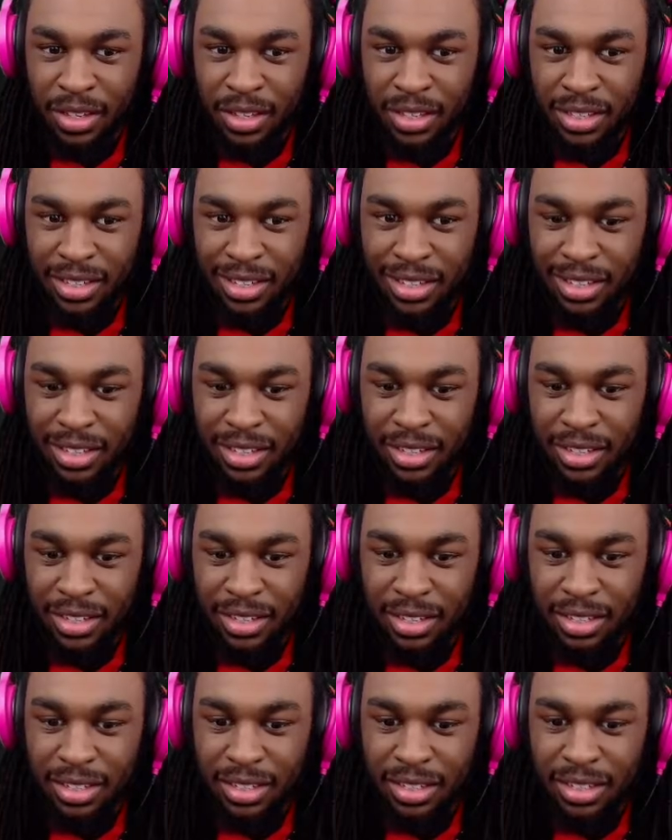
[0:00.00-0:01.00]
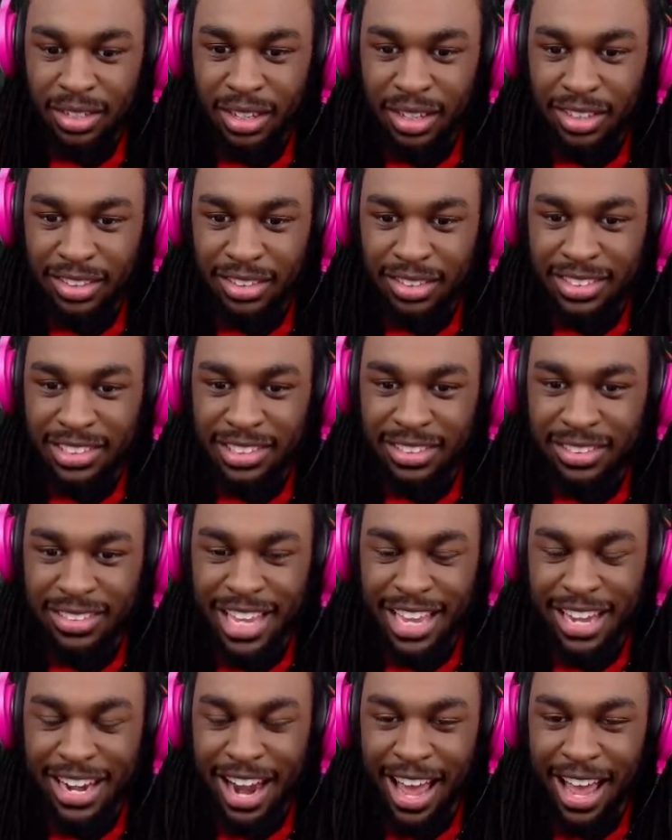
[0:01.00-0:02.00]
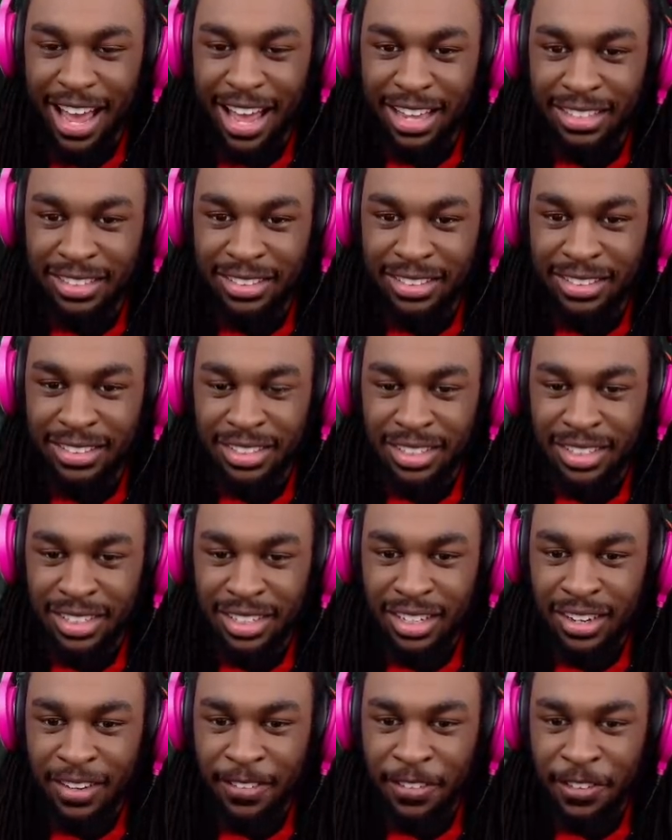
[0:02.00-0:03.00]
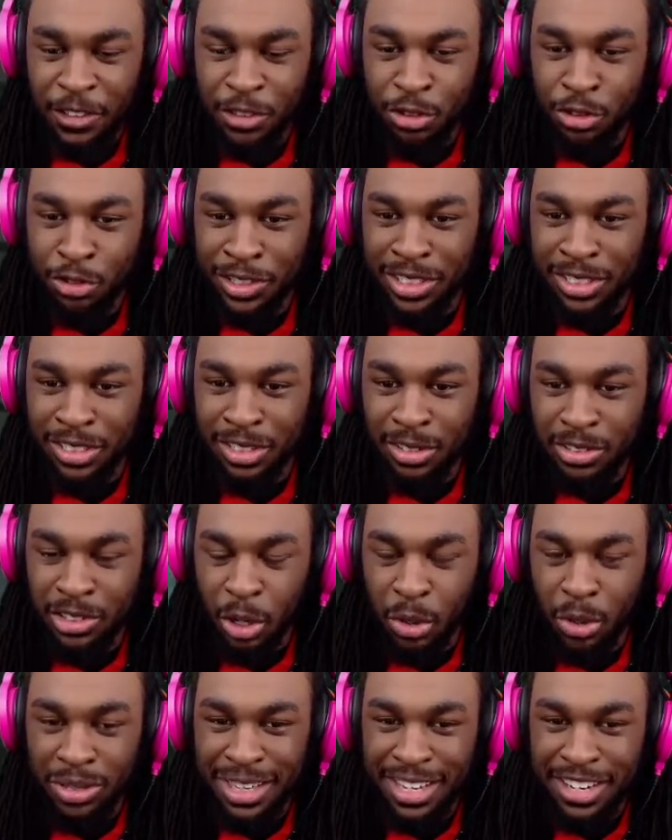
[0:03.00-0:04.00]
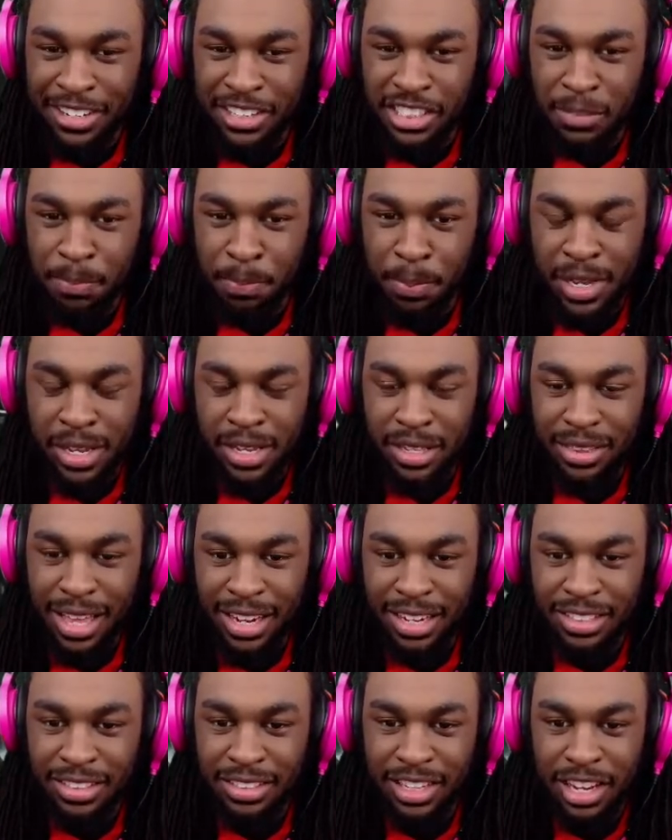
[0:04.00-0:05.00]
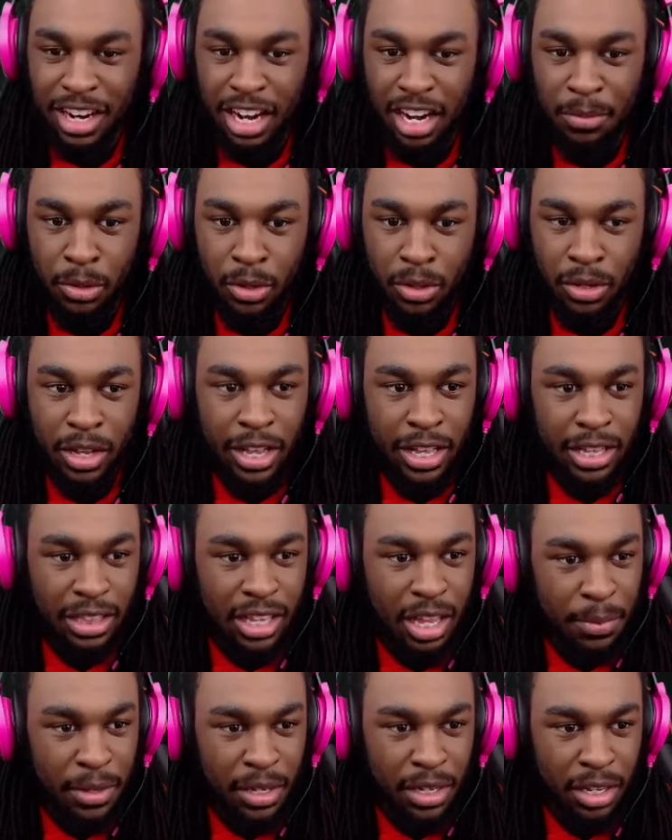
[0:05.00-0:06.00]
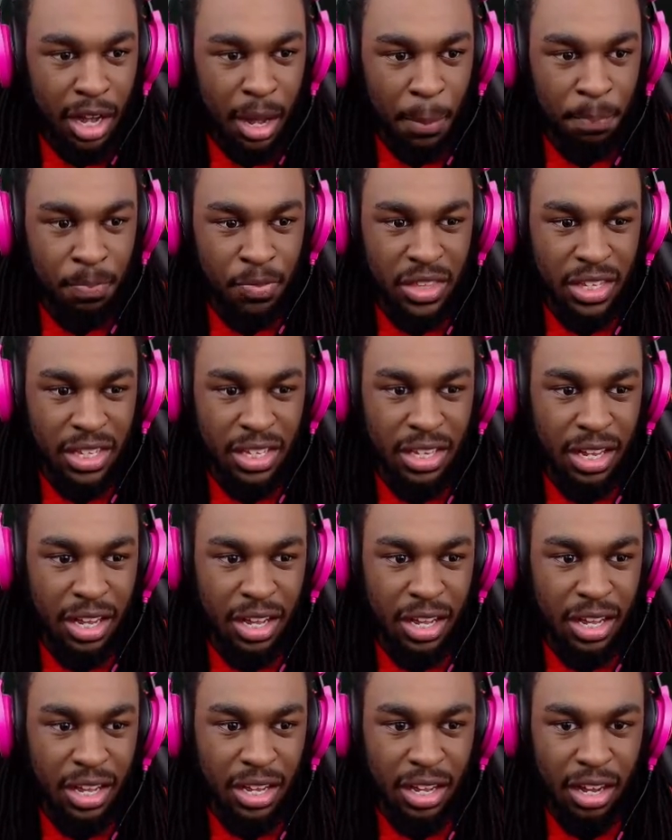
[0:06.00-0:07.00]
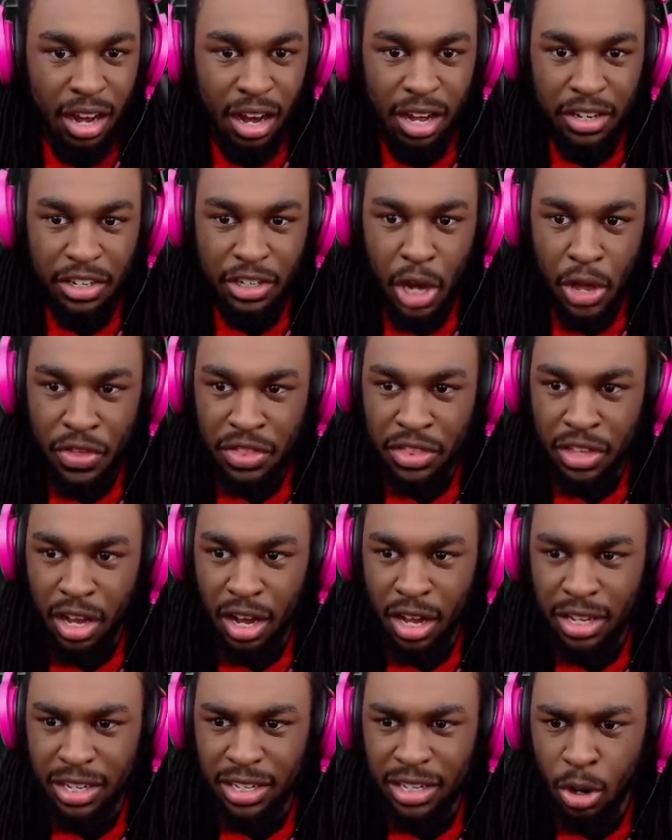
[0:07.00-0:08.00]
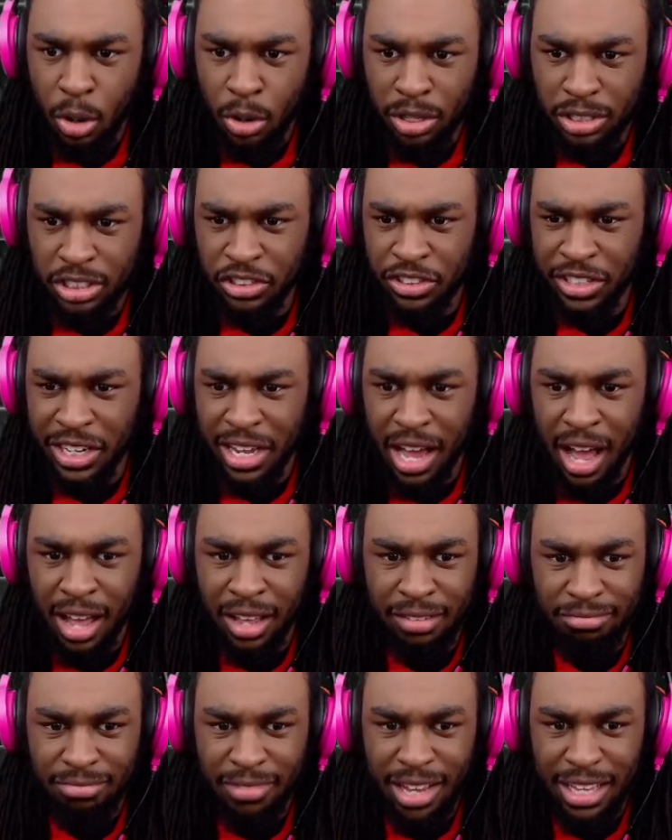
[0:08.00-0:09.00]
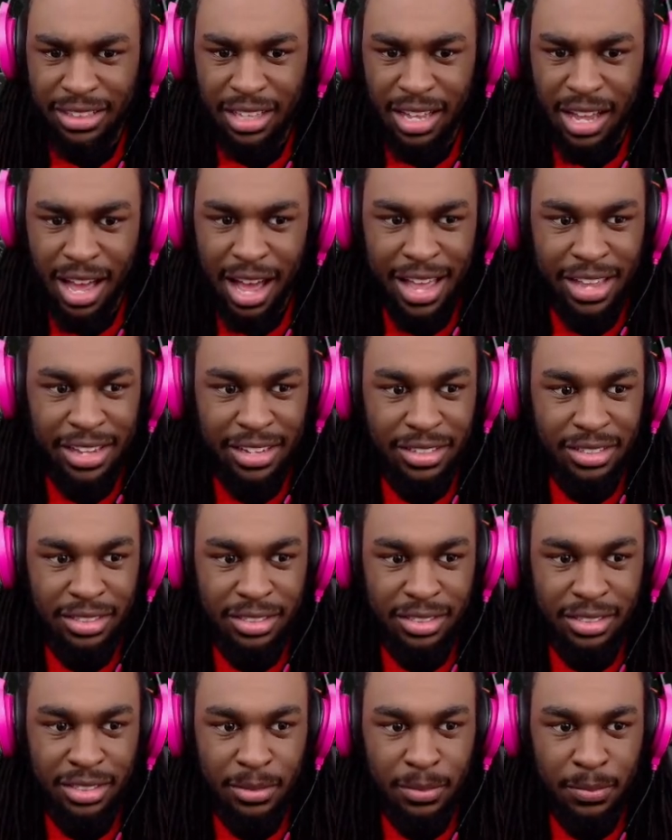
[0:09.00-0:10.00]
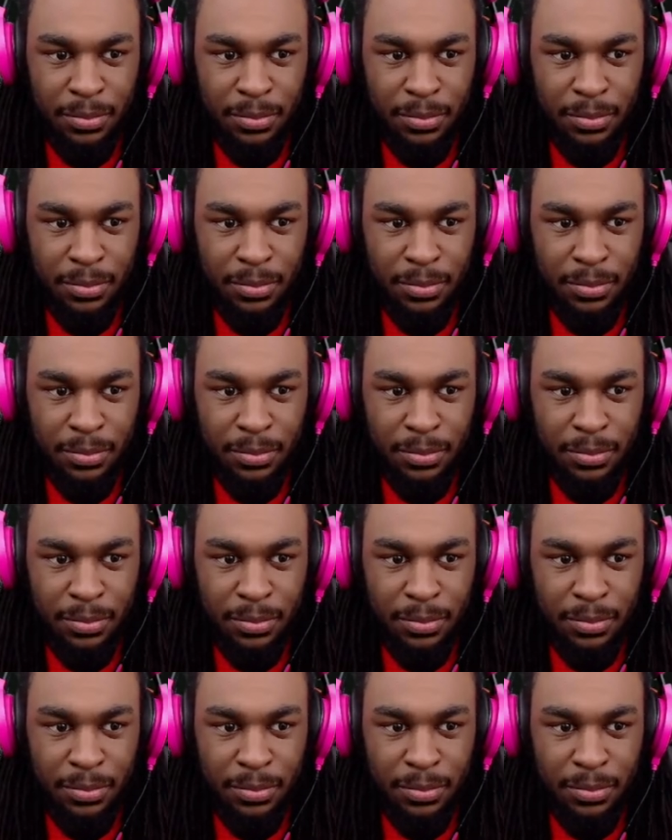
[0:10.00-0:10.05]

Oh god. Dead ass. Terrible. For real. Yo, Claire, spin. That is terrible. Let me up the uh, audio. I think the uh, oh, it's already at the highest.